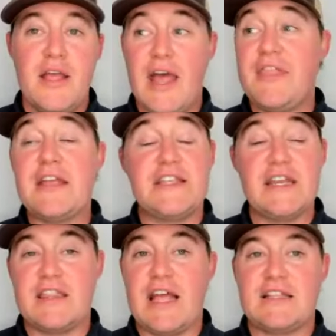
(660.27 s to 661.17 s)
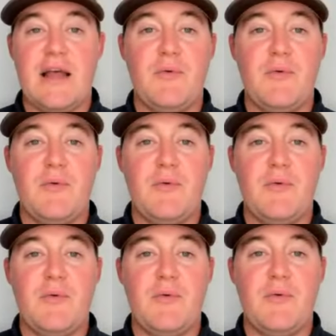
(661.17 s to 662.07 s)
And they did at that time.
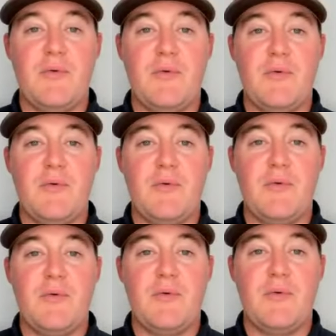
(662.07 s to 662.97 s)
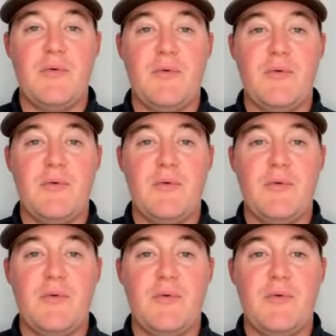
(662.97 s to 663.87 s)
They just be
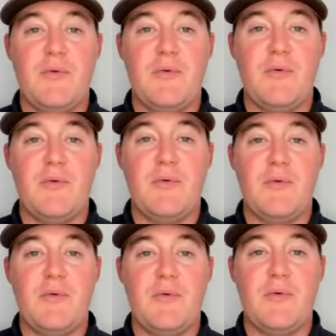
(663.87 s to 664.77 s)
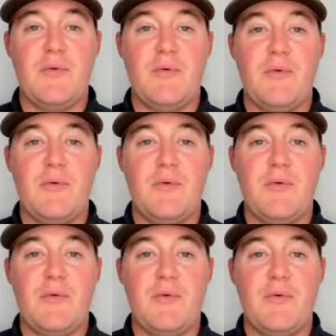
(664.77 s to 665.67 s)
starting to ride high and all those things.
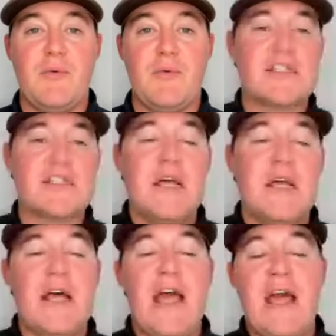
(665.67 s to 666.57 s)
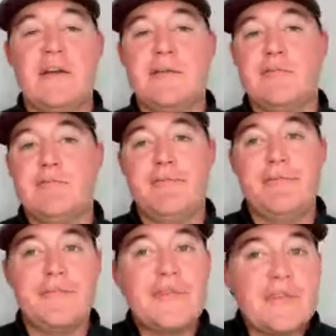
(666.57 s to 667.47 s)
And they didn't
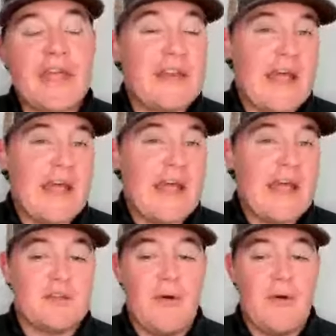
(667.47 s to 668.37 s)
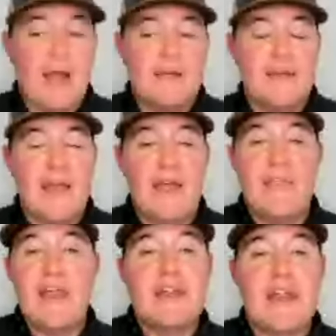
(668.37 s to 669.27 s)
handle it the right way. And they didn't handle it the right
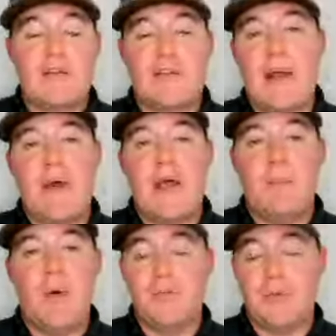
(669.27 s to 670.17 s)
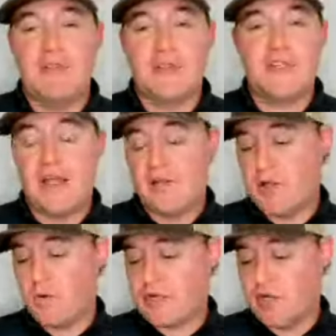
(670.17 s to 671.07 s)
way on multiple levels. Uh, there's no
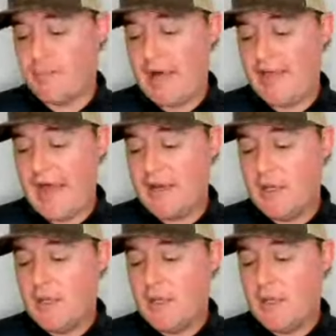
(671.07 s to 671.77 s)
question about that.